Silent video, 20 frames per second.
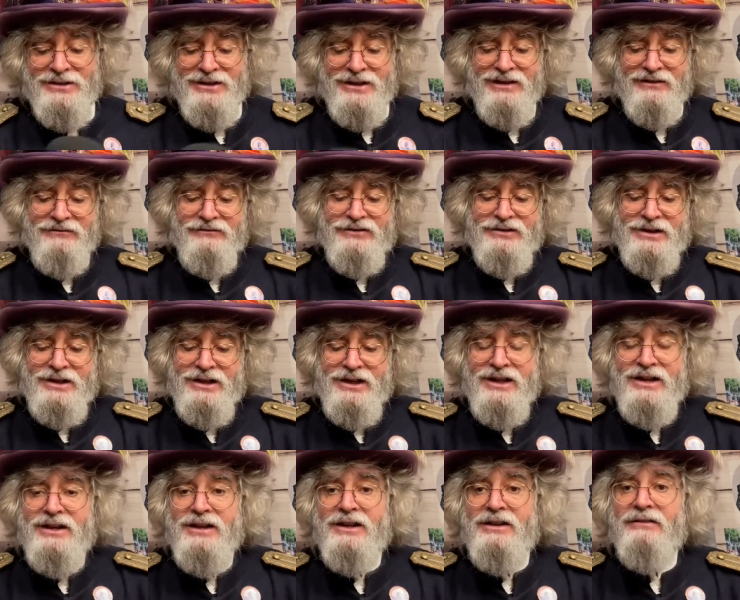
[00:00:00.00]
of
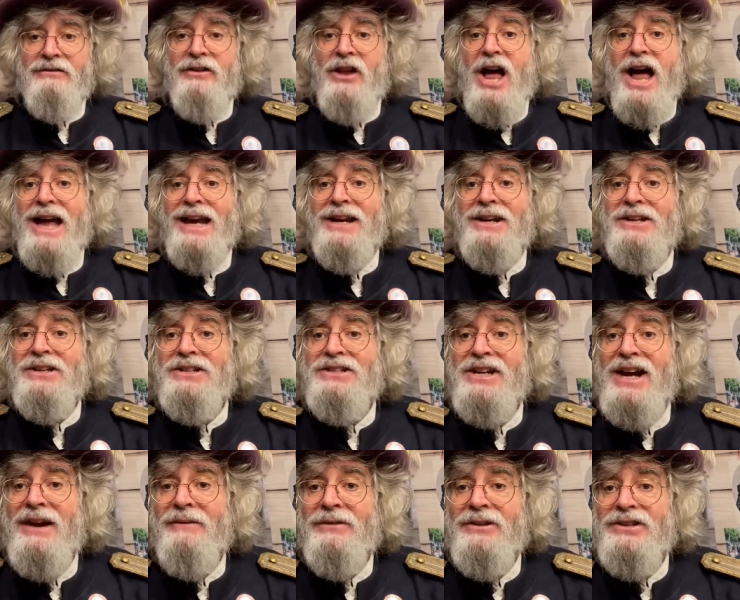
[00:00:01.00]
flying into
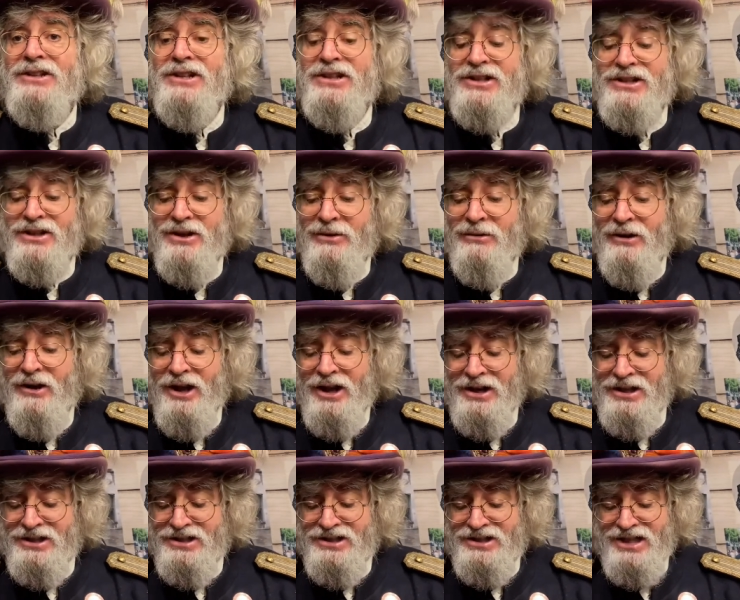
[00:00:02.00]
San Francisco on
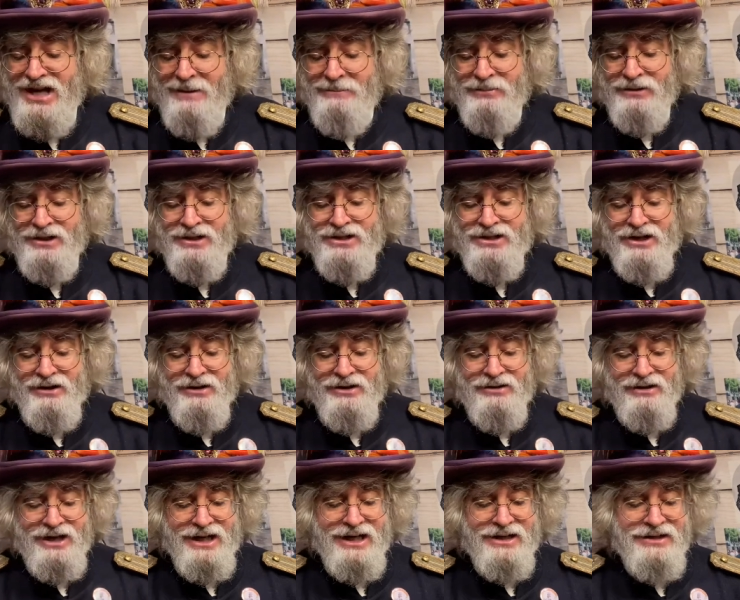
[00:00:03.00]
a Zeppelin. Sorry,
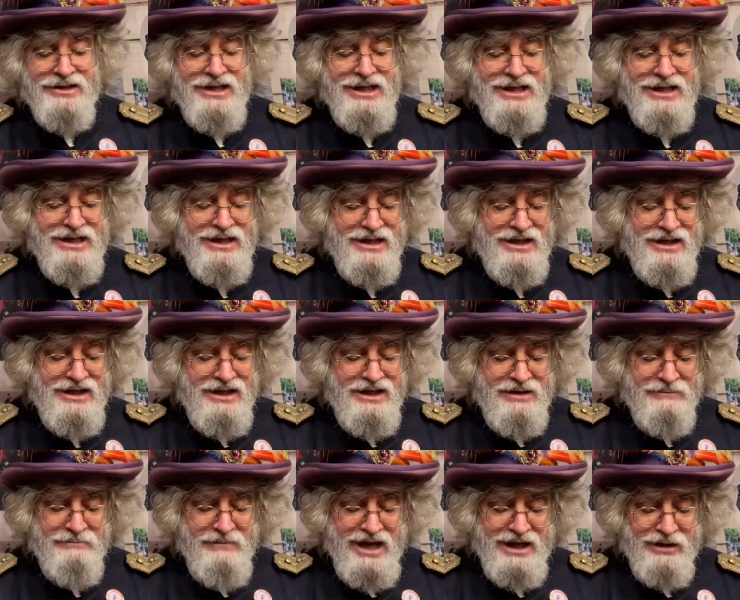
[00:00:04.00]
can we get the
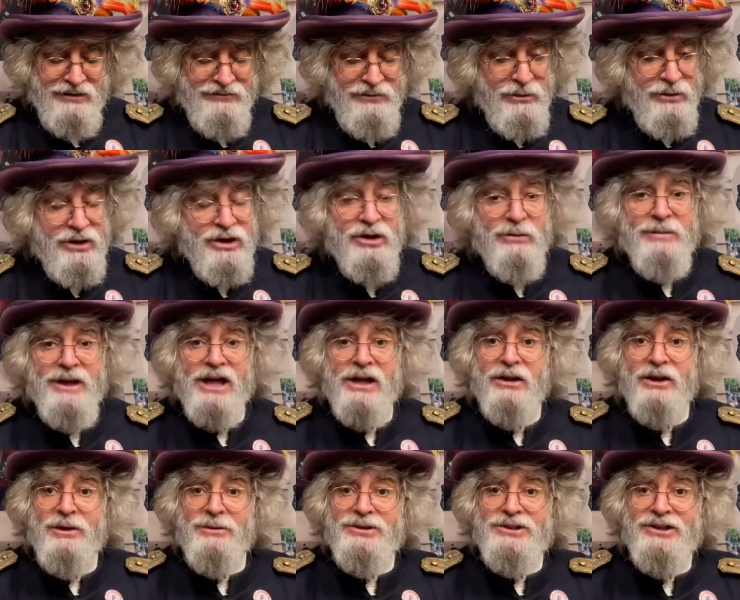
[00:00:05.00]
microphone a little bit
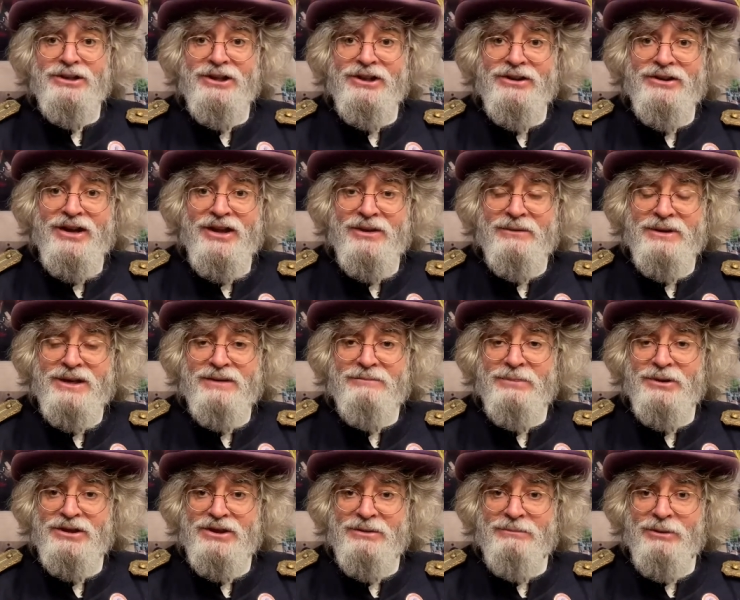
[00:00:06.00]
closer here now that we can
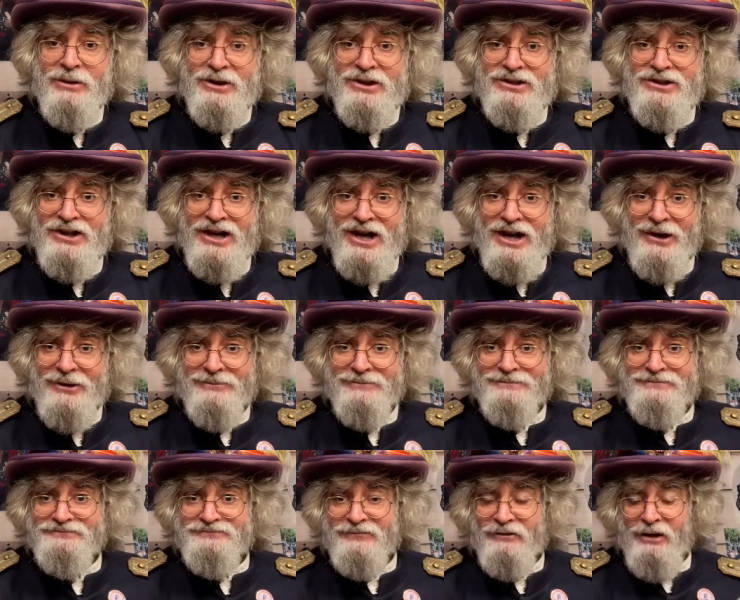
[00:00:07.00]
put the book down?
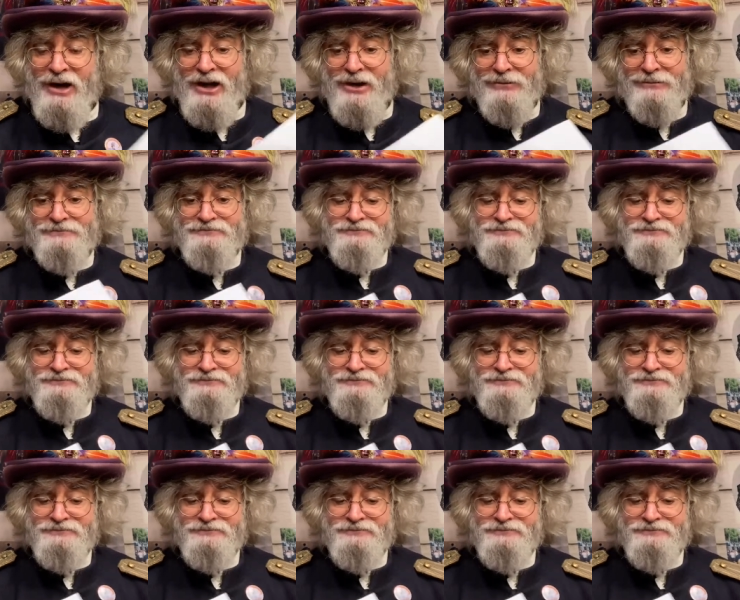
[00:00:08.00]
Well,